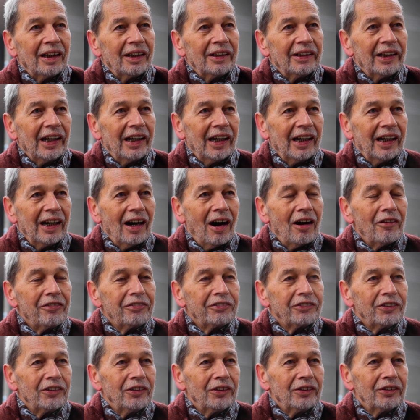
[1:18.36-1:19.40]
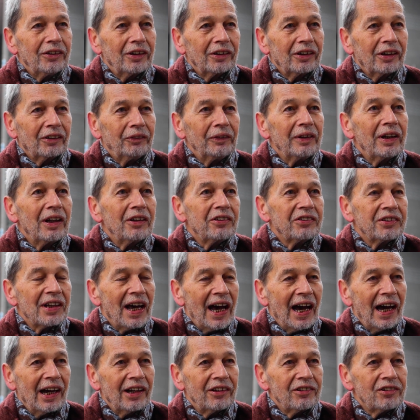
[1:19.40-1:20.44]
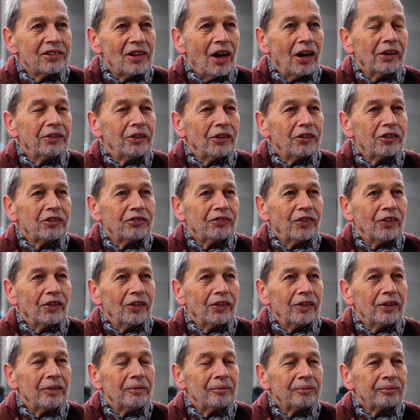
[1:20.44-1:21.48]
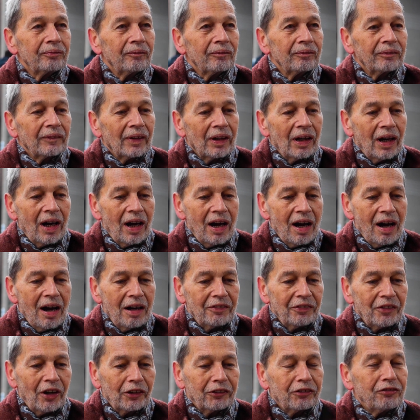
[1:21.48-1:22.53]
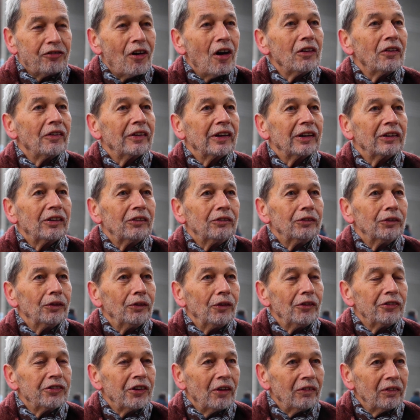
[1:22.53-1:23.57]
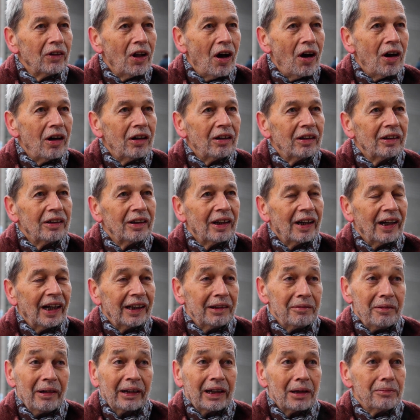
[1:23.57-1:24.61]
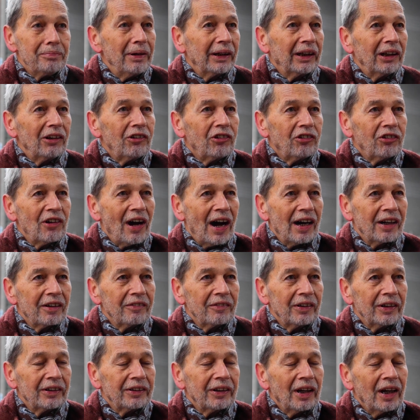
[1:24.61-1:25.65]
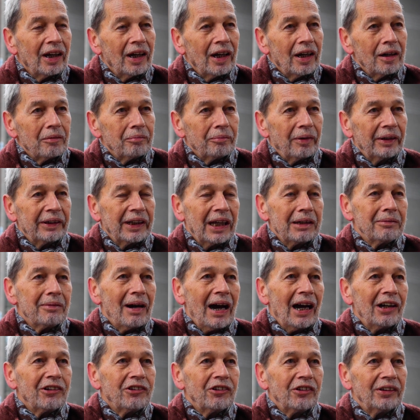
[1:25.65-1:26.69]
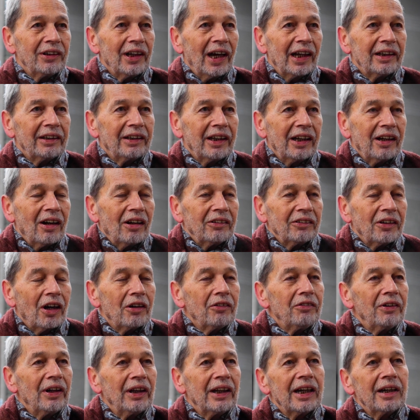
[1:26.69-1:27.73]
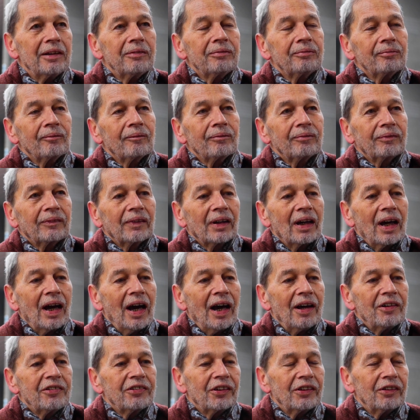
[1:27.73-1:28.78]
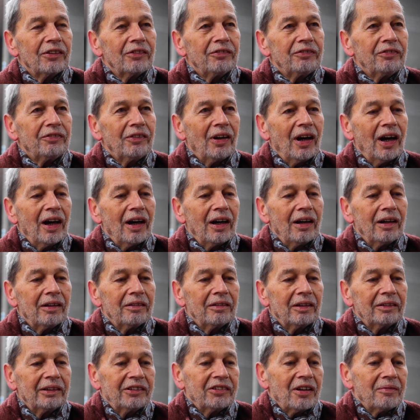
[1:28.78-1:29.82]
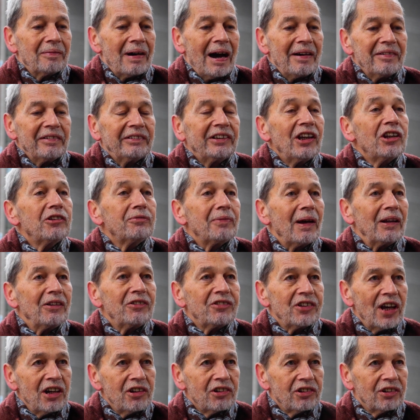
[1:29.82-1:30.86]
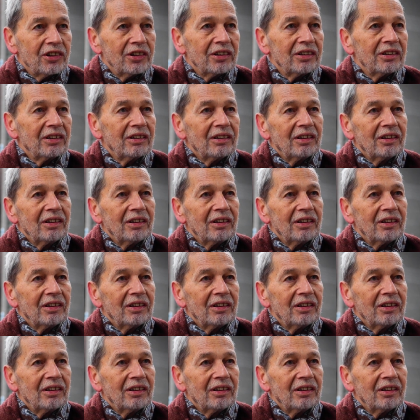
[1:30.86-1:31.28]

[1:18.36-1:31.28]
They often criticize others for not following the rules of law, and they make a big issue out of it. But they imagine that they are not really they somehow have a dispensation